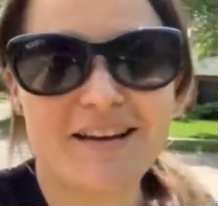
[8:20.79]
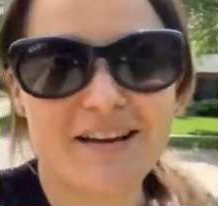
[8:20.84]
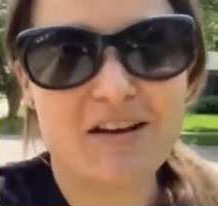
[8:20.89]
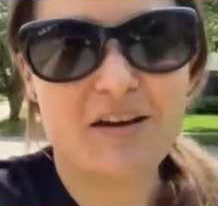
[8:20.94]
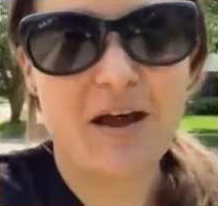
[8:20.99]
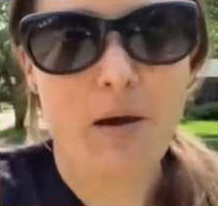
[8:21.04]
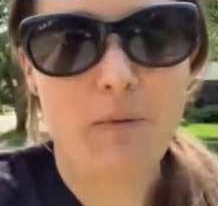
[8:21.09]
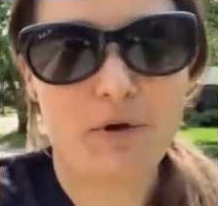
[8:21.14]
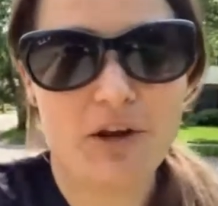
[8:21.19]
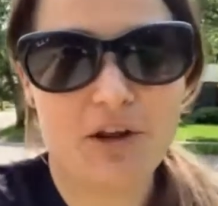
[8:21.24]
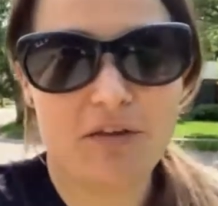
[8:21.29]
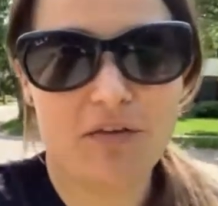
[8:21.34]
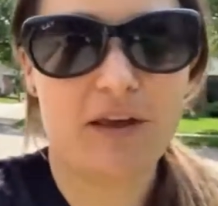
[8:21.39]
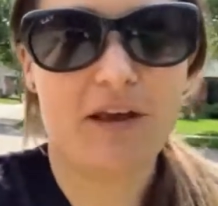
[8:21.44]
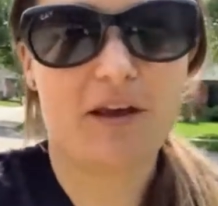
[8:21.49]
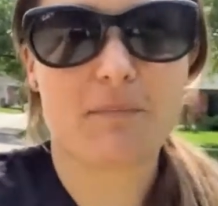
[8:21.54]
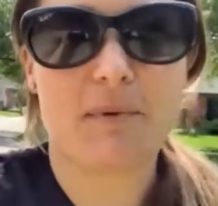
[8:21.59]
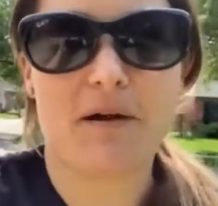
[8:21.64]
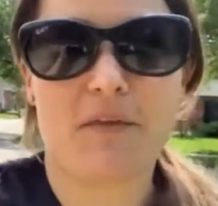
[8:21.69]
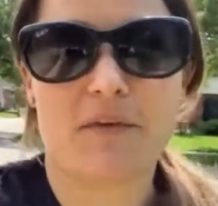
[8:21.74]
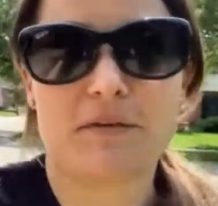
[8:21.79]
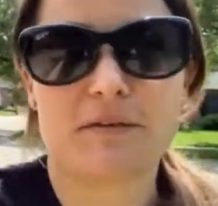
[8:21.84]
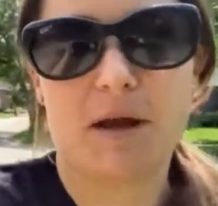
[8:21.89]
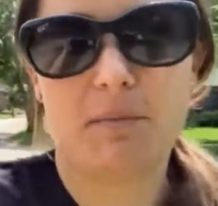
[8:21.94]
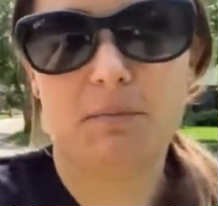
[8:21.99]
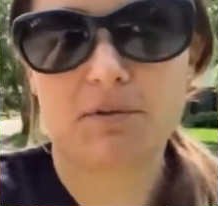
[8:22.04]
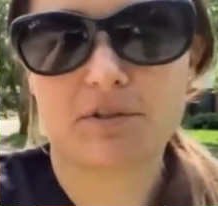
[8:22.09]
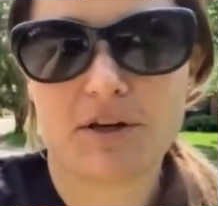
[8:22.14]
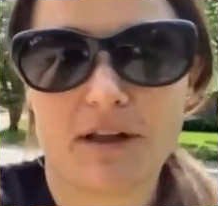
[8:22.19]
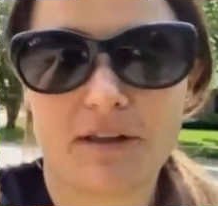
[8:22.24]
What do you think about these
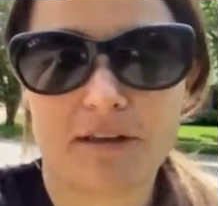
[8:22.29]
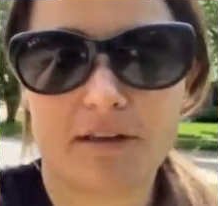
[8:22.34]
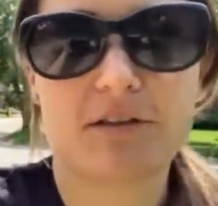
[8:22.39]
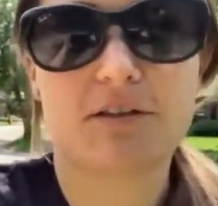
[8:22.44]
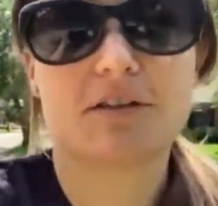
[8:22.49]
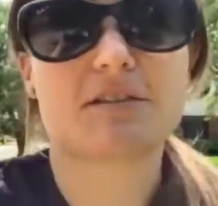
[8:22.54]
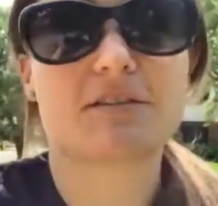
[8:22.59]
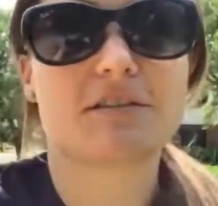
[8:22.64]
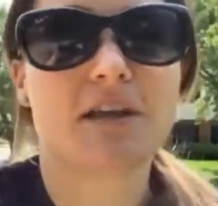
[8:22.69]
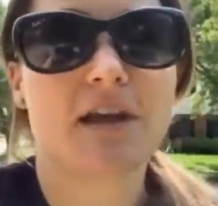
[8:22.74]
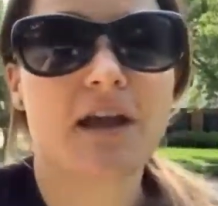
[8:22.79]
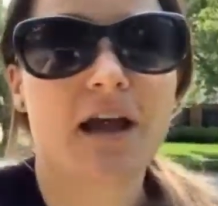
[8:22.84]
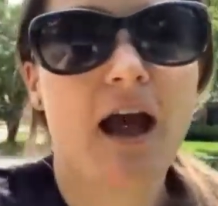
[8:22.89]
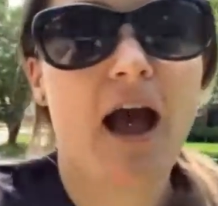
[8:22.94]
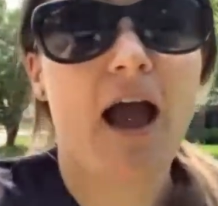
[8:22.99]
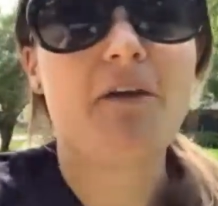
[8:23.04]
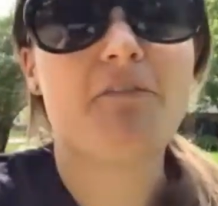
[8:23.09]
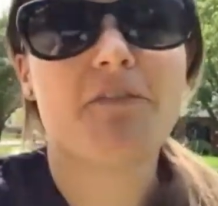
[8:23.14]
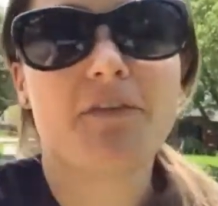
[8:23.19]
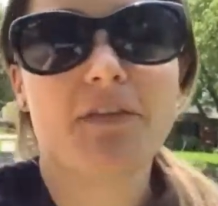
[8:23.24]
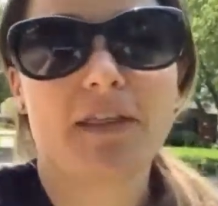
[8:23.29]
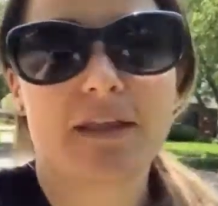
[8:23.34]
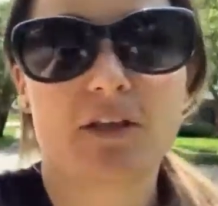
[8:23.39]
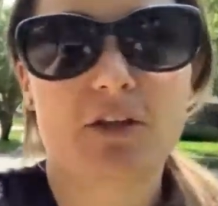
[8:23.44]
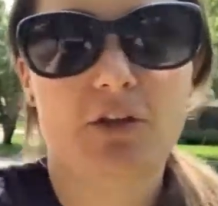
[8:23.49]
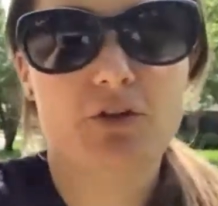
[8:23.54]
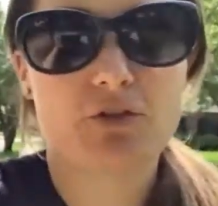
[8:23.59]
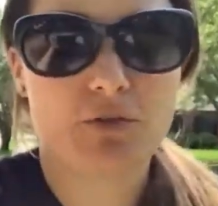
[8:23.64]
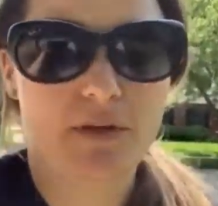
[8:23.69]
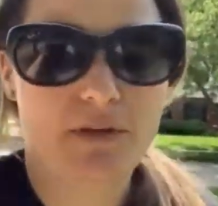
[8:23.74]
Apple challenges? I feel like
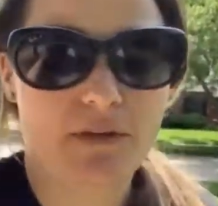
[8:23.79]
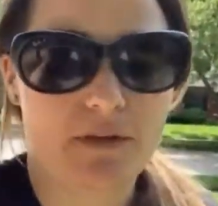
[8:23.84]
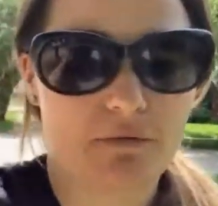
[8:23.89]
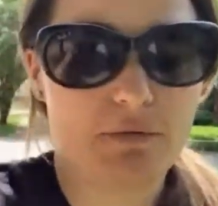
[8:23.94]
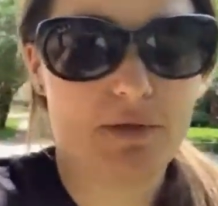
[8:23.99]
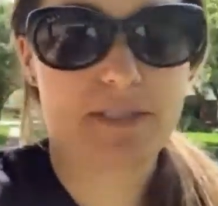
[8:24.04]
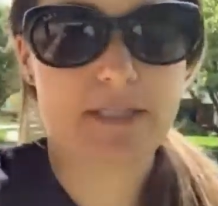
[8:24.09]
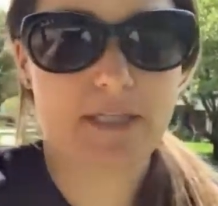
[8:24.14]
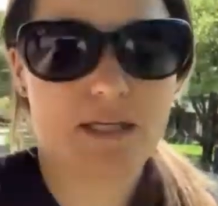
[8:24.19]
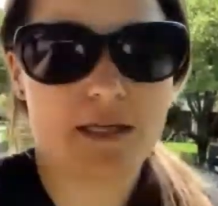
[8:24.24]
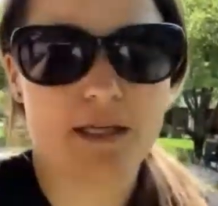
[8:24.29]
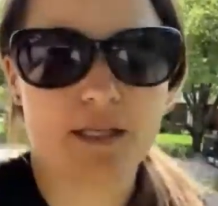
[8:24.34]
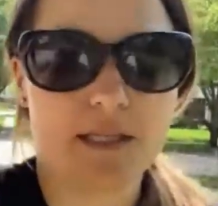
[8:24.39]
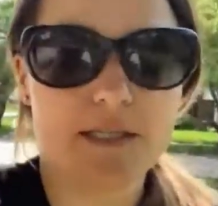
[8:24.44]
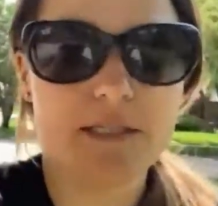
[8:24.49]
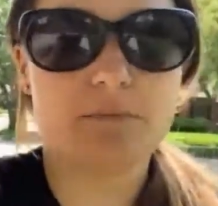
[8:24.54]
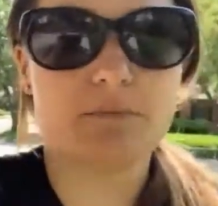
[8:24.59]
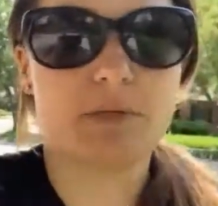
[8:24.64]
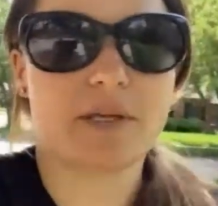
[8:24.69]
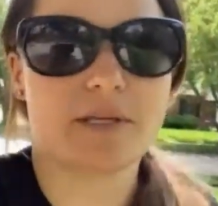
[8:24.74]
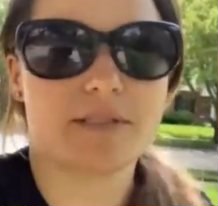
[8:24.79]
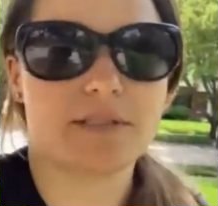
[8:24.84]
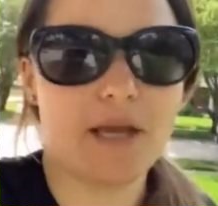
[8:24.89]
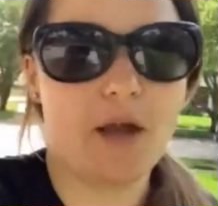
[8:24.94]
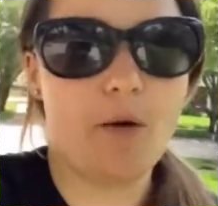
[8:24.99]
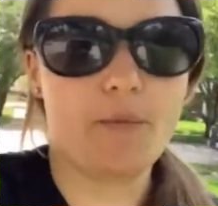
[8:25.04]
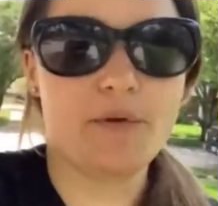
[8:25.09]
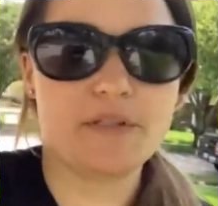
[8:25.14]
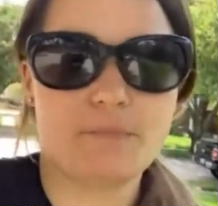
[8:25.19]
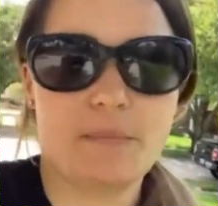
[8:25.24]
usually they're ridiculous, because they
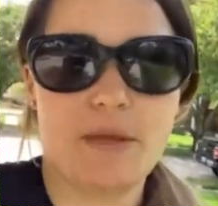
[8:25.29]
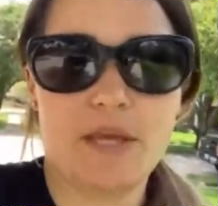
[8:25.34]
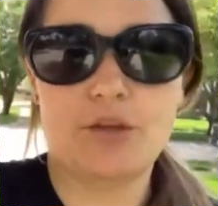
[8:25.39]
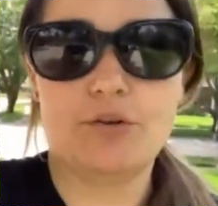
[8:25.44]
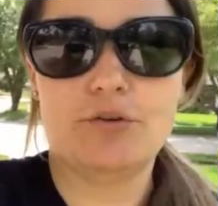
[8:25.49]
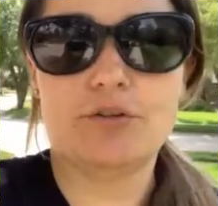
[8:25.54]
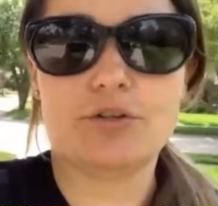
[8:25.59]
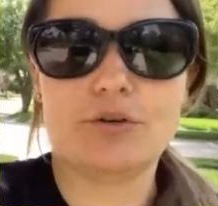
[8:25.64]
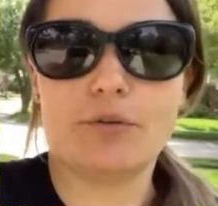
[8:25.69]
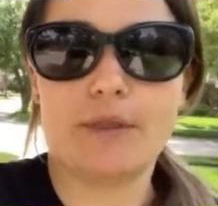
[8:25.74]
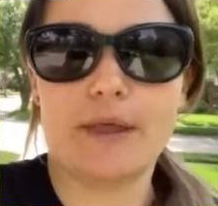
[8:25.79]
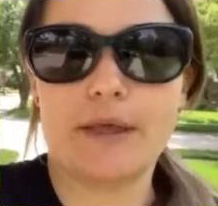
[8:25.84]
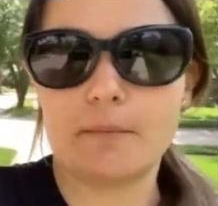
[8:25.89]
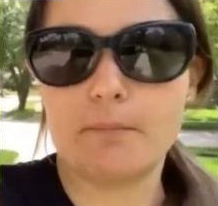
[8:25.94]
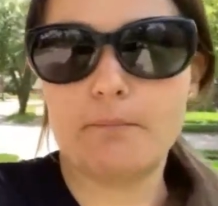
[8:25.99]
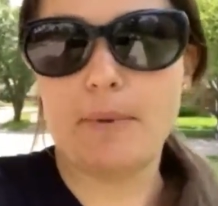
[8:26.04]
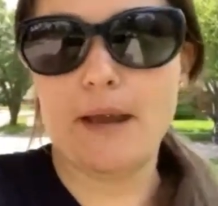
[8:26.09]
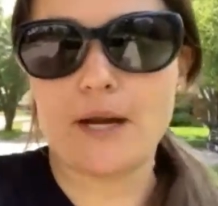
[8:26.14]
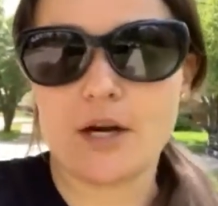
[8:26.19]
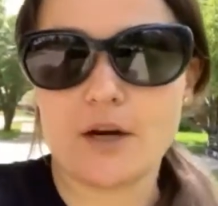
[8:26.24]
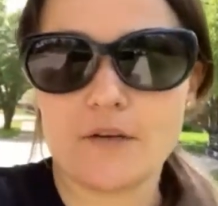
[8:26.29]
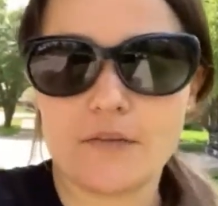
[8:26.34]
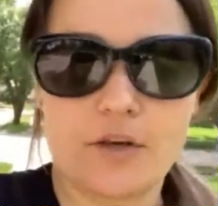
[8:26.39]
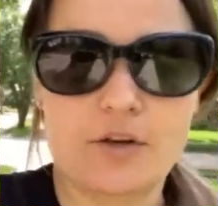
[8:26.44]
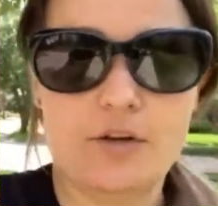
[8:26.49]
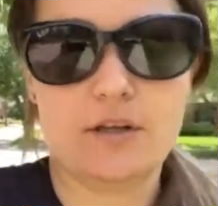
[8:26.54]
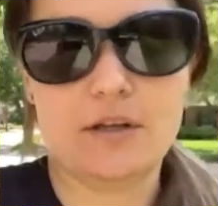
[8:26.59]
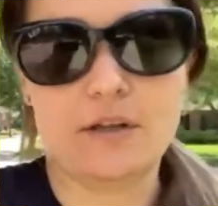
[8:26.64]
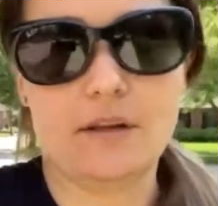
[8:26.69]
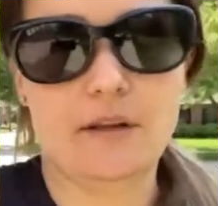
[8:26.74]
always make you do like better than you
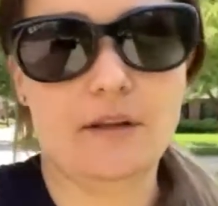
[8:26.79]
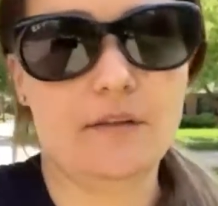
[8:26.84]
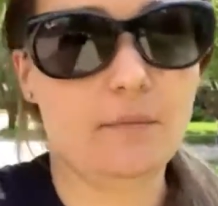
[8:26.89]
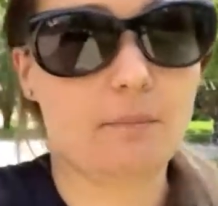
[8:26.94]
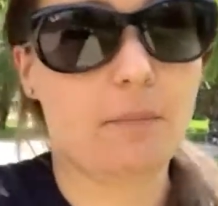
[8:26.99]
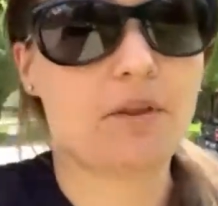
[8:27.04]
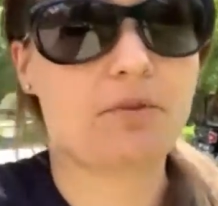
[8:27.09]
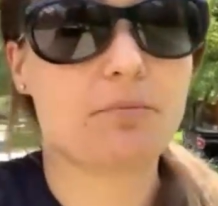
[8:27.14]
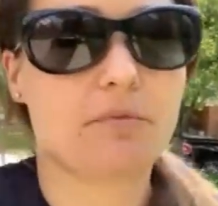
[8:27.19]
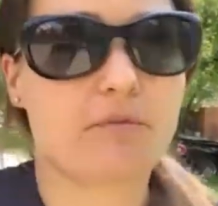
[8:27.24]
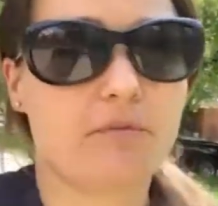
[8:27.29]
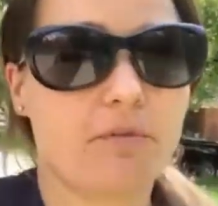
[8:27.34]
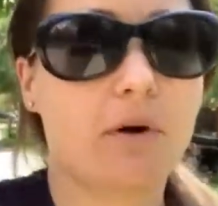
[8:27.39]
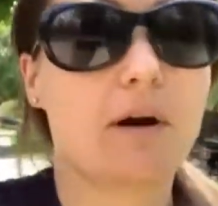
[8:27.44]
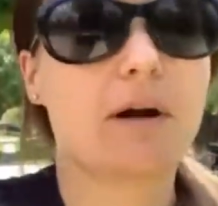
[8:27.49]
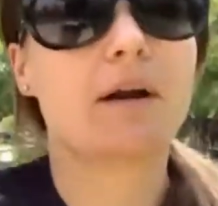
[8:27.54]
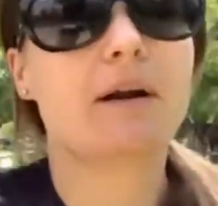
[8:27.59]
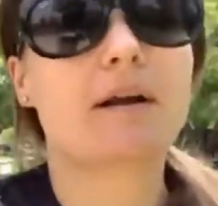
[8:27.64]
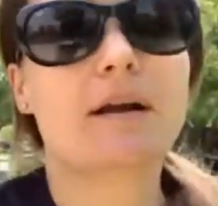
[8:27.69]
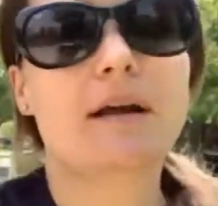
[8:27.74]
did the month before.